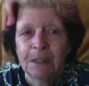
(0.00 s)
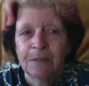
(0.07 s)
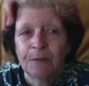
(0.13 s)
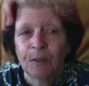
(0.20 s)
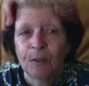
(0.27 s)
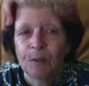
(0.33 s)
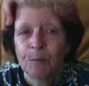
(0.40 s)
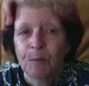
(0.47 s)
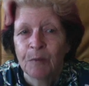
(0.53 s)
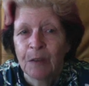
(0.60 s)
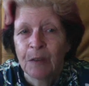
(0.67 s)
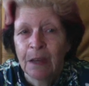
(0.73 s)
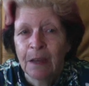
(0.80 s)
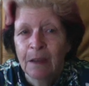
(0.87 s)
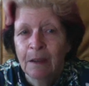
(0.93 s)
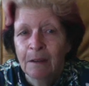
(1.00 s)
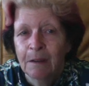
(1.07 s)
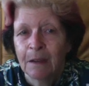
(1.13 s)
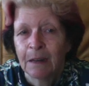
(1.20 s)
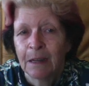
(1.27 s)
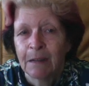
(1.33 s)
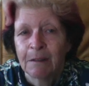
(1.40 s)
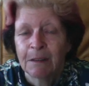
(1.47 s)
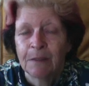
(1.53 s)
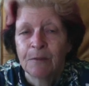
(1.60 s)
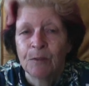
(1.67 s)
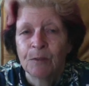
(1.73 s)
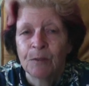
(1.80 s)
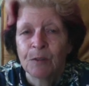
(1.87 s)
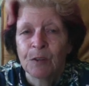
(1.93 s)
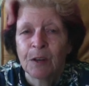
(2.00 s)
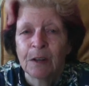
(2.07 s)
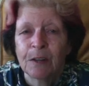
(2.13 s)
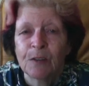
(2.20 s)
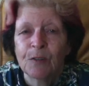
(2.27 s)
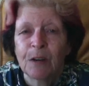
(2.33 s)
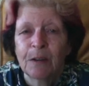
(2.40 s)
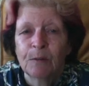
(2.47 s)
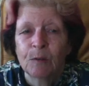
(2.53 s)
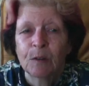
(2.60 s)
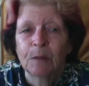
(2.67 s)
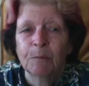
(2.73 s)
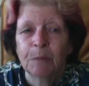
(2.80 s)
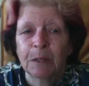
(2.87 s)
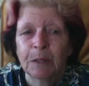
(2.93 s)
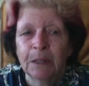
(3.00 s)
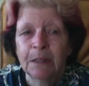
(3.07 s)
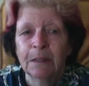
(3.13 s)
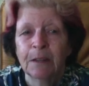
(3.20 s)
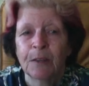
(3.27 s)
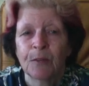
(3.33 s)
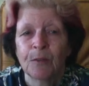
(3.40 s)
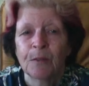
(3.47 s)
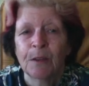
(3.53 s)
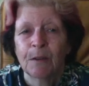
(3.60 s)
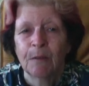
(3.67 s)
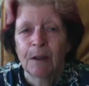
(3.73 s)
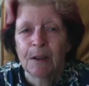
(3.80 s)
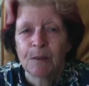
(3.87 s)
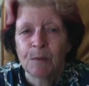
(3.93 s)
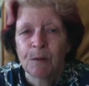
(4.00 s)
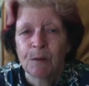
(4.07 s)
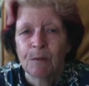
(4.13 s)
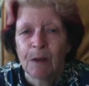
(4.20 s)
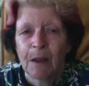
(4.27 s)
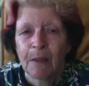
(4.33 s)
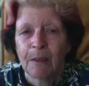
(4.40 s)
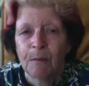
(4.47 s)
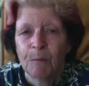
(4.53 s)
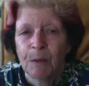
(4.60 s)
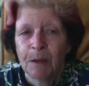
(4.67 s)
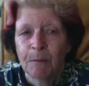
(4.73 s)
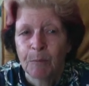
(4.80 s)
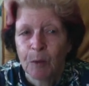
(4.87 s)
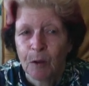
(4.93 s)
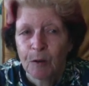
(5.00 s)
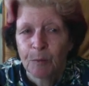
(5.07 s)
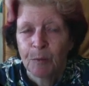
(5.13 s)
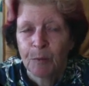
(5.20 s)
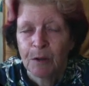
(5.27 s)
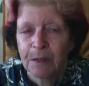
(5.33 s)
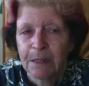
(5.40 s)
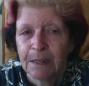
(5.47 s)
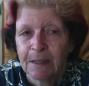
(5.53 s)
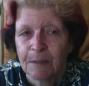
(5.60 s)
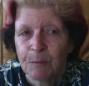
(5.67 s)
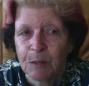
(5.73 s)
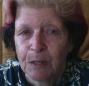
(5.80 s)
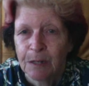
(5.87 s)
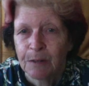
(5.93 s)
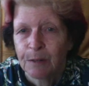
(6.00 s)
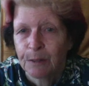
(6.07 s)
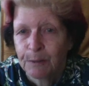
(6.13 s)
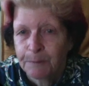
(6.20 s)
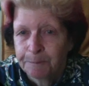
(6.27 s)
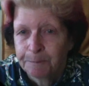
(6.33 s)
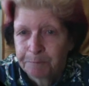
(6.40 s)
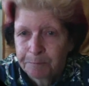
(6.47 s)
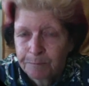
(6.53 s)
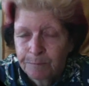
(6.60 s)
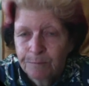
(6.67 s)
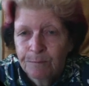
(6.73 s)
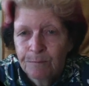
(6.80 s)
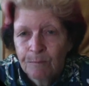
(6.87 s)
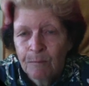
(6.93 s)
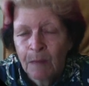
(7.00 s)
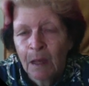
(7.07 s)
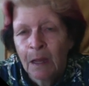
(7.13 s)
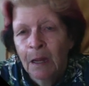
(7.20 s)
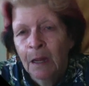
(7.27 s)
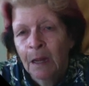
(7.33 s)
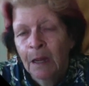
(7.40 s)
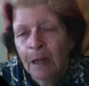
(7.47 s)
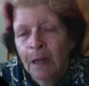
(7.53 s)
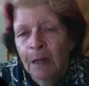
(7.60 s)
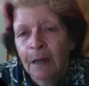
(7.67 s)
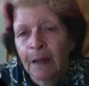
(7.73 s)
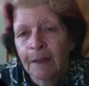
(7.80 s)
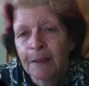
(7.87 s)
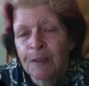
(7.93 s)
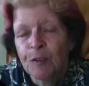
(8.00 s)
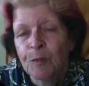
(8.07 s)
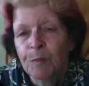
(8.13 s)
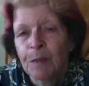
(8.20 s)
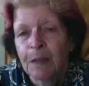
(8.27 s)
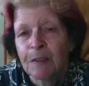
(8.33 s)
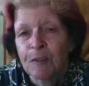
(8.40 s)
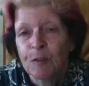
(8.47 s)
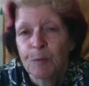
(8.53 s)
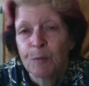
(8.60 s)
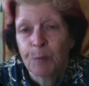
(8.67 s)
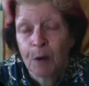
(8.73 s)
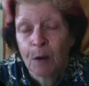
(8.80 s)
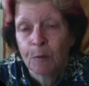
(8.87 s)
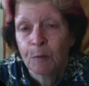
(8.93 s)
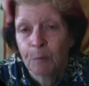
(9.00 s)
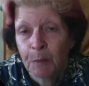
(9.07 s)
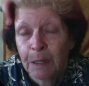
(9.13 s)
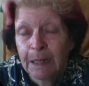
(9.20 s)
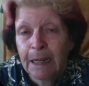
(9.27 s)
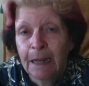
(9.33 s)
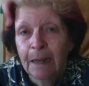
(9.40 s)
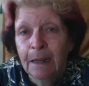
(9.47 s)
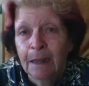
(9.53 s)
volume of air, allowing the viewer's eye to travel completely through the arrangement rather than being blocked by dense material. Now this is probably